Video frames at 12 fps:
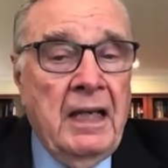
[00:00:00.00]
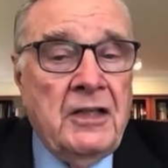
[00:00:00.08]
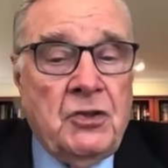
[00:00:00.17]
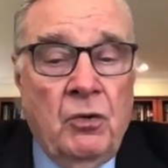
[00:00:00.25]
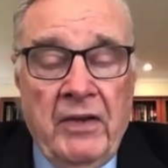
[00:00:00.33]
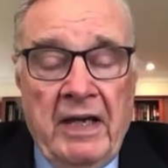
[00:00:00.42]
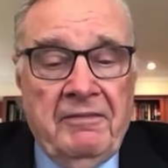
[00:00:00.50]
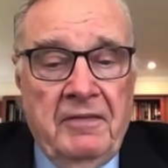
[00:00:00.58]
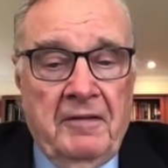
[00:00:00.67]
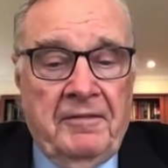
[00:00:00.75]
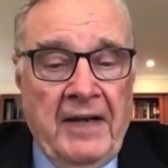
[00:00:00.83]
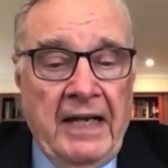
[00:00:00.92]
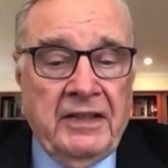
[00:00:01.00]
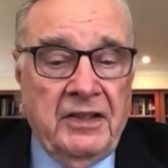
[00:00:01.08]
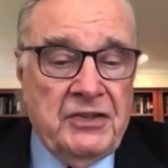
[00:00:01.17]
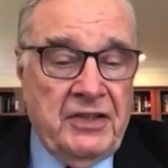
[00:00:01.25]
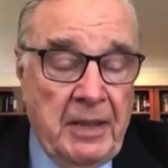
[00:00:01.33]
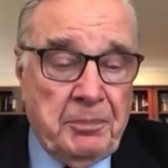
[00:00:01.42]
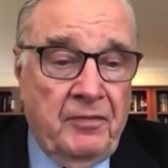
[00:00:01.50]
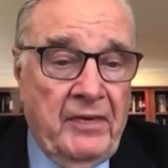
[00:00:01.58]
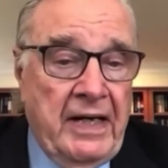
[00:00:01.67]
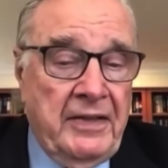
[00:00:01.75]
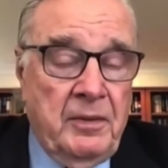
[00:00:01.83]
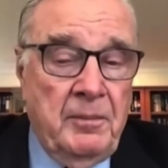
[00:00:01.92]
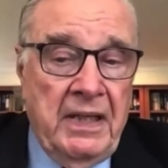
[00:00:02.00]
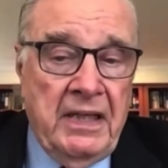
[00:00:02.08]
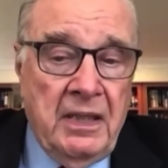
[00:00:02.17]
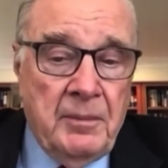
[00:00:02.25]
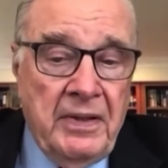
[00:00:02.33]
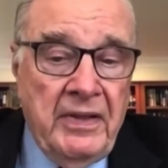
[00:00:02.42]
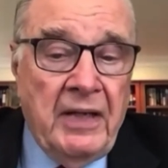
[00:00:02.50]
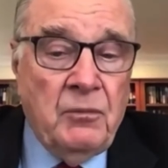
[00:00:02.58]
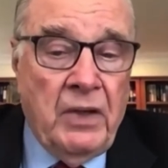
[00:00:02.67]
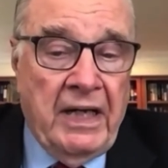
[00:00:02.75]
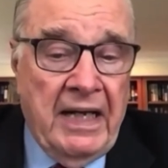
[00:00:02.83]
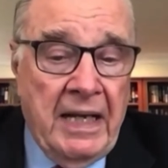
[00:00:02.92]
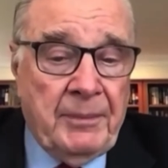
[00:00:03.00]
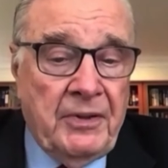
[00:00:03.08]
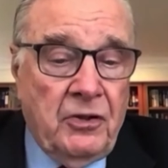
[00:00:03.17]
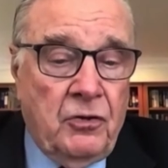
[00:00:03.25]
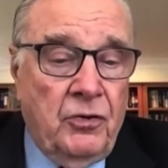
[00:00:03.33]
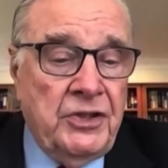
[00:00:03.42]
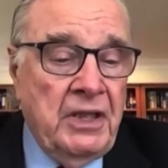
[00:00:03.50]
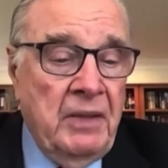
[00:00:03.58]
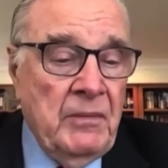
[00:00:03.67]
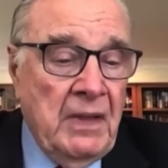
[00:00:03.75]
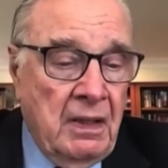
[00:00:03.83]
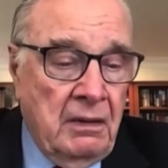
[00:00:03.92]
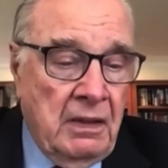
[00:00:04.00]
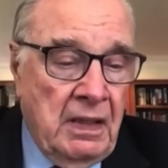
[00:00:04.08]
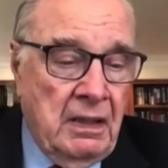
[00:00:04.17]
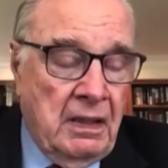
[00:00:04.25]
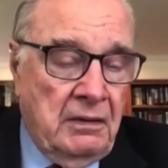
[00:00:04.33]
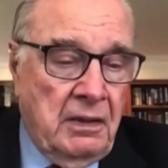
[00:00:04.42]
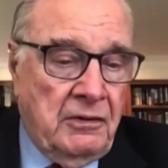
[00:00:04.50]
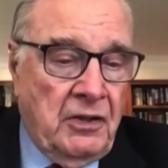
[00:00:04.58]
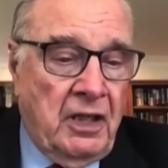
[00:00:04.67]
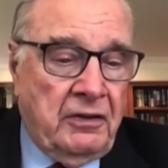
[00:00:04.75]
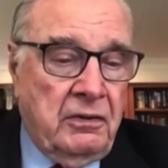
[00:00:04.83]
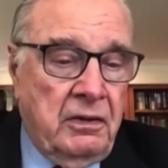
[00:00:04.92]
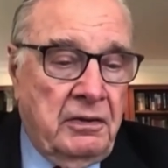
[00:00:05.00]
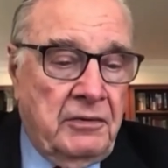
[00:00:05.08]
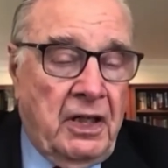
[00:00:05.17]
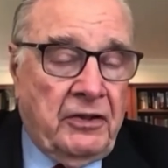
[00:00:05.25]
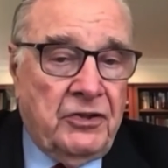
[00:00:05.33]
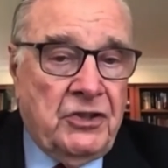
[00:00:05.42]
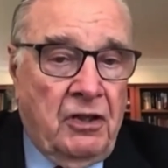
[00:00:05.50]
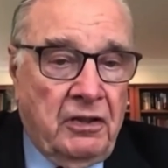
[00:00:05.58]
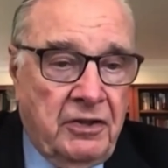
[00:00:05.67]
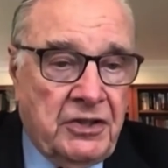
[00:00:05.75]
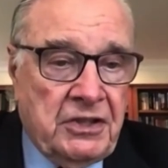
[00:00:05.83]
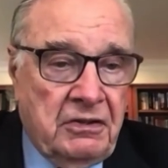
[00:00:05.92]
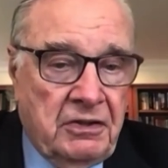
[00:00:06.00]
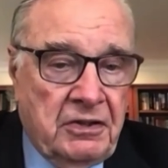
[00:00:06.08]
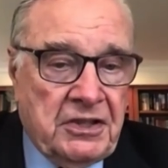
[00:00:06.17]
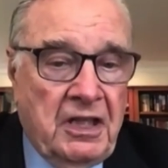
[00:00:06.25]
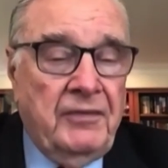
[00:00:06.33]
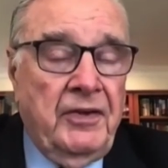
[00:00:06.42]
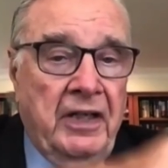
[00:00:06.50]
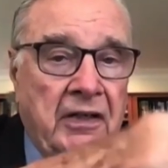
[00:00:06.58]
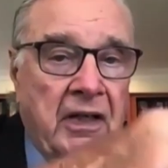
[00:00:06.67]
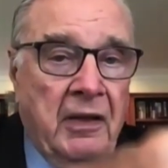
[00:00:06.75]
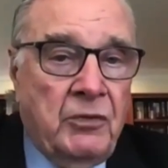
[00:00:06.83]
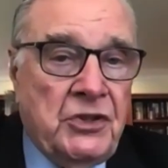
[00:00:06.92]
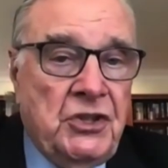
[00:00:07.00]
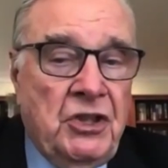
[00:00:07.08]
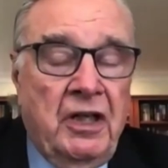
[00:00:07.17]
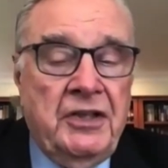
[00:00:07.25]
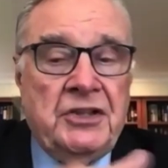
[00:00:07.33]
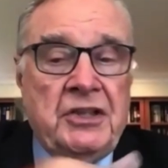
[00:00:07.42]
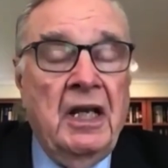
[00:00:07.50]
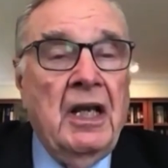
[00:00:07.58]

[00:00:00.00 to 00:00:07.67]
So that the fact is, they provided the medium, and then what happened, of course, uh, uh doc, uh, Dr. Salk dis discovered it. It was judged.